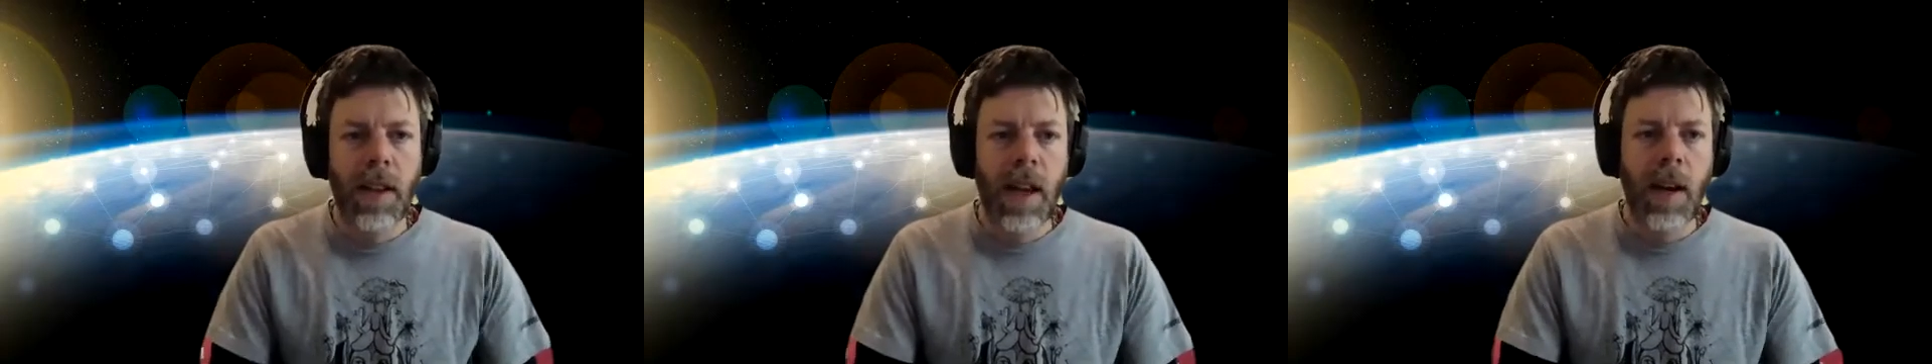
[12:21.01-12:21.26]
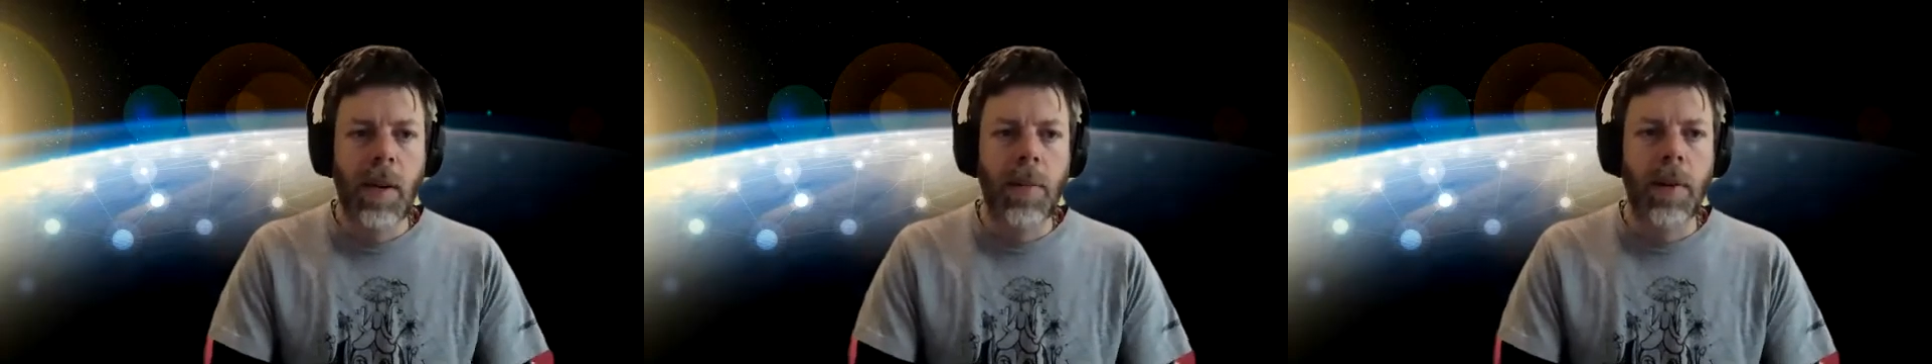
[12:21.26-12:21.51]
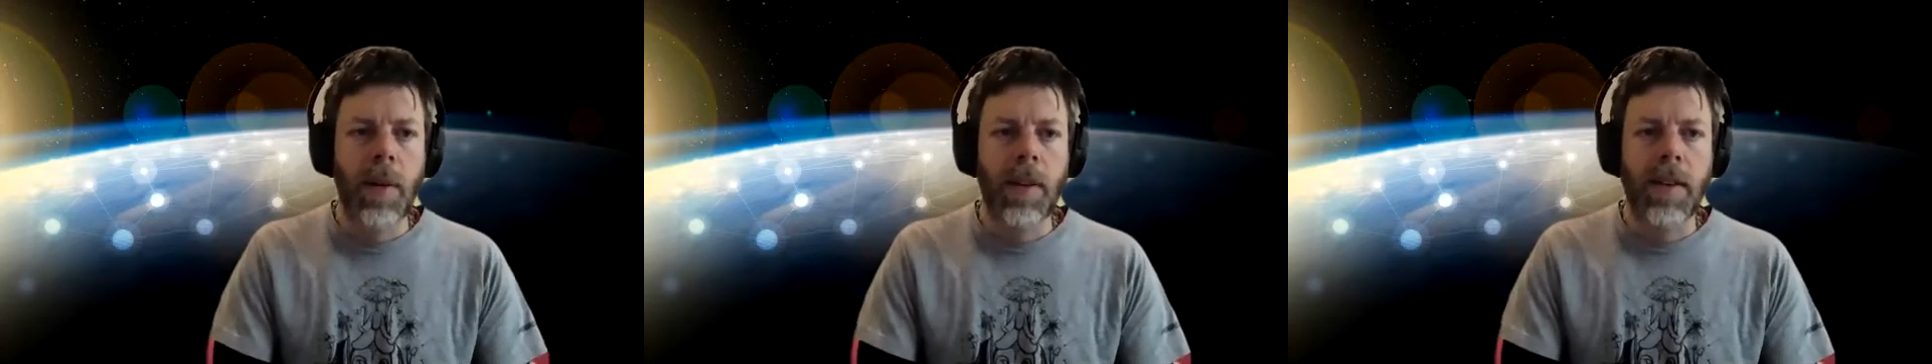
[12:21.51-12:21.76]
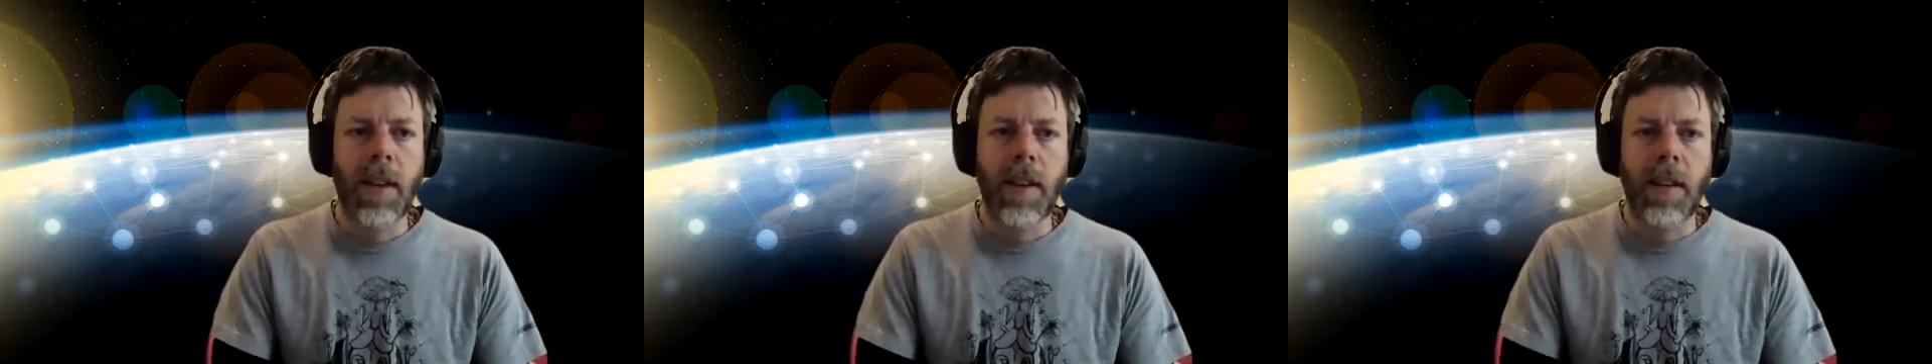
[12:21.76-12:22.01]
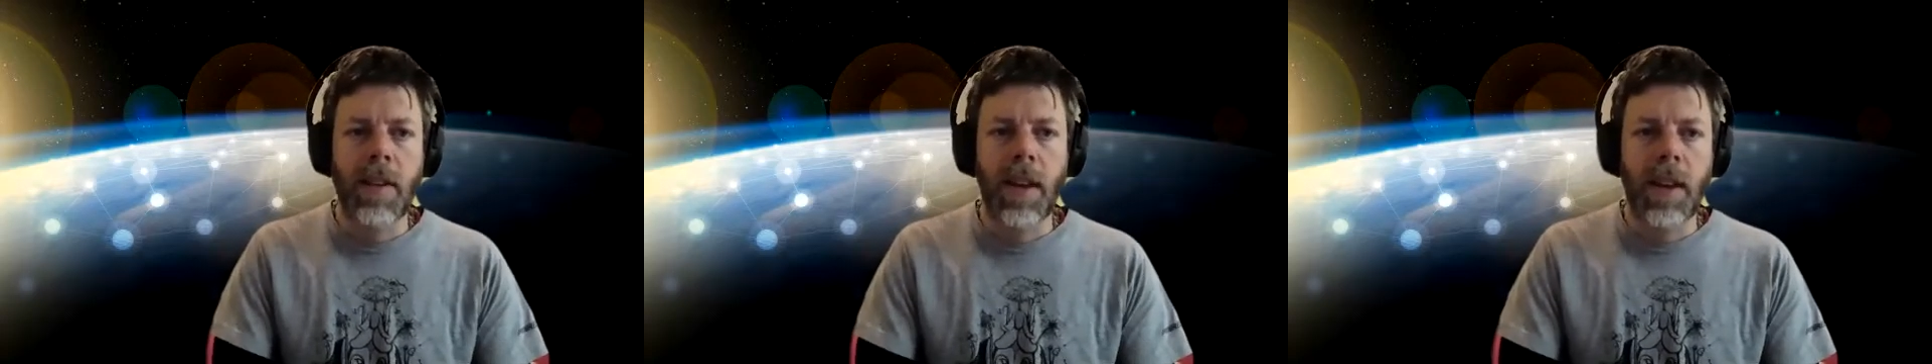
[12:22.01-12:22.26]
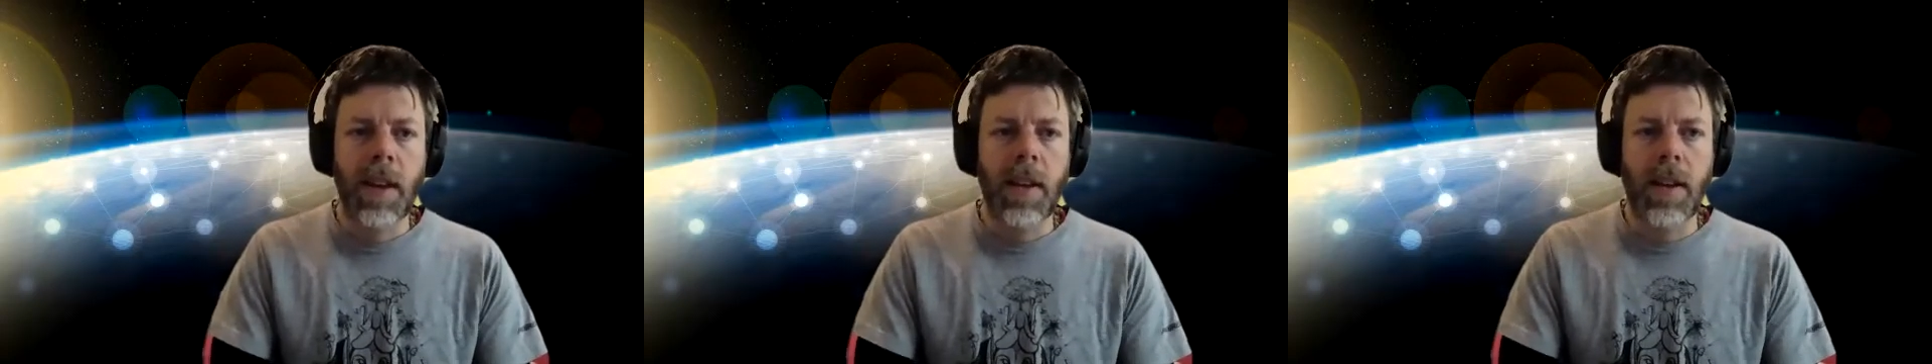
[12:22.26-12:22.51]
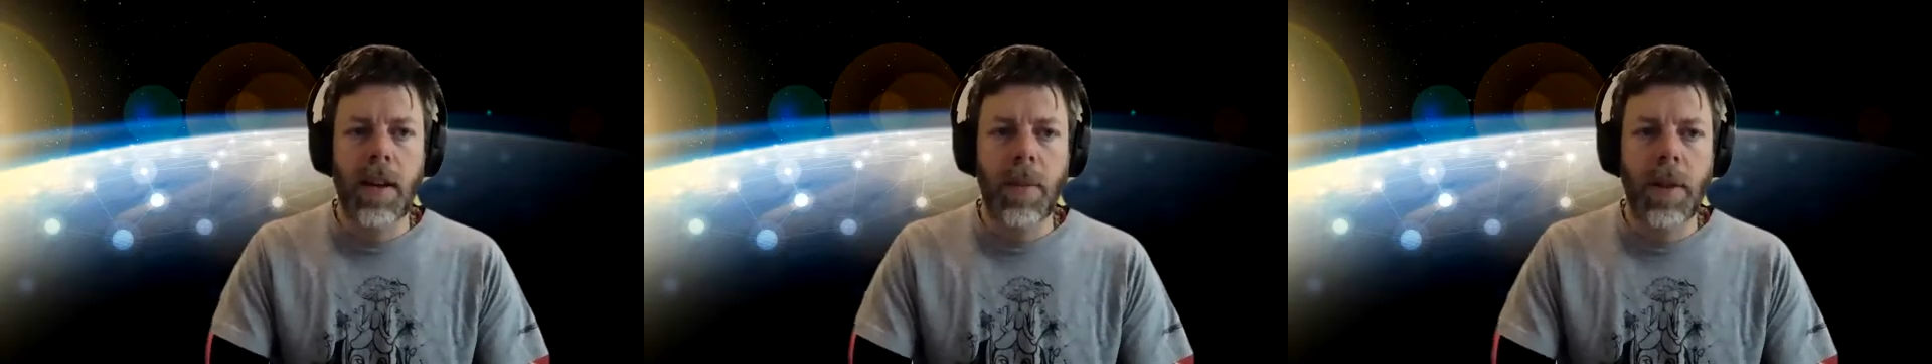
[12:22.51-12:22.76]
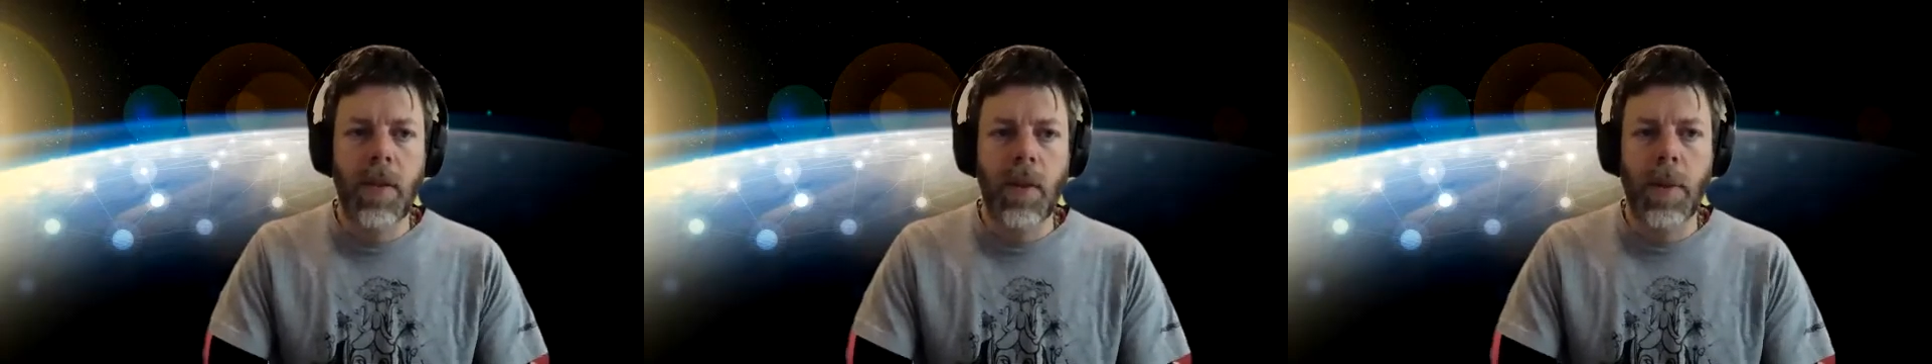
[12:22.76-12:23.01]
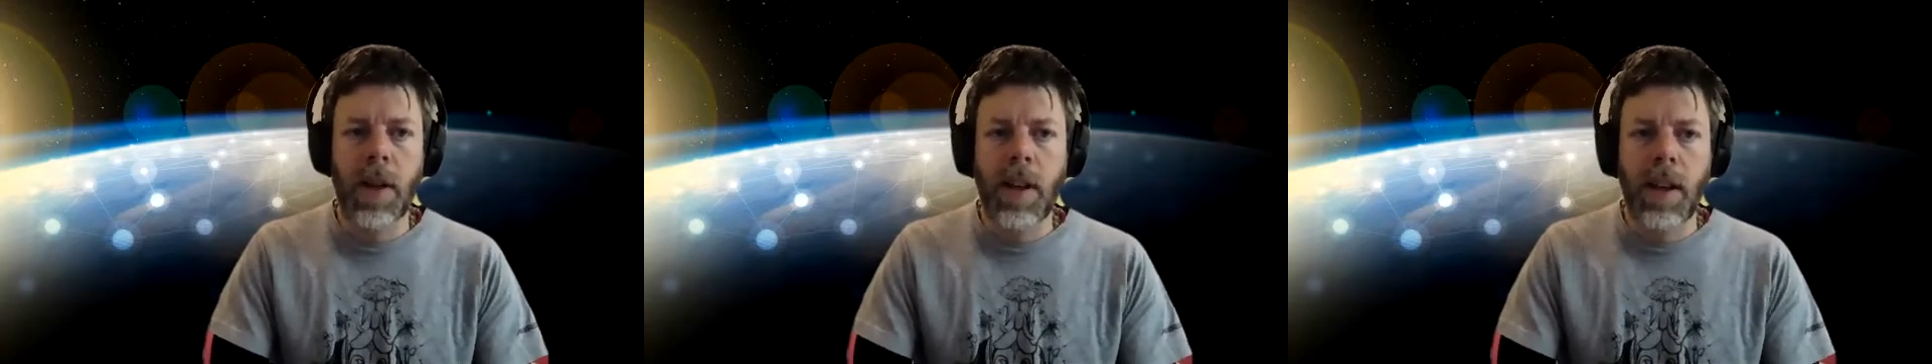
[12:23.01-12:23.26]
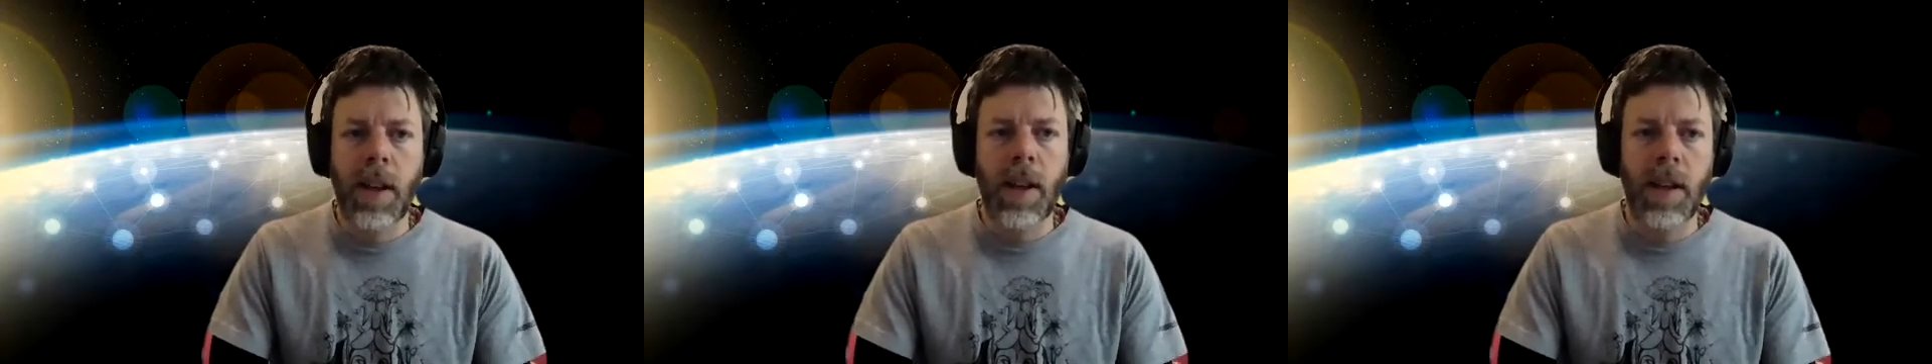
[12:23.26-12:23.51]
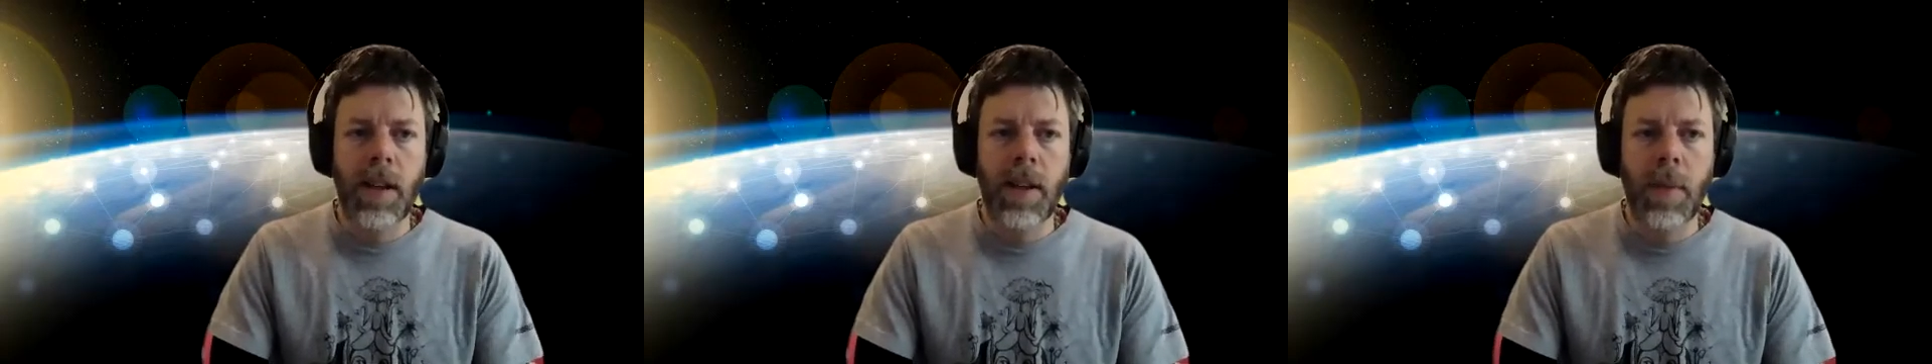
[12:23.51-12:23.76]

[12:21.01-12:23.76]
I would probably tend to take a bit of a marketing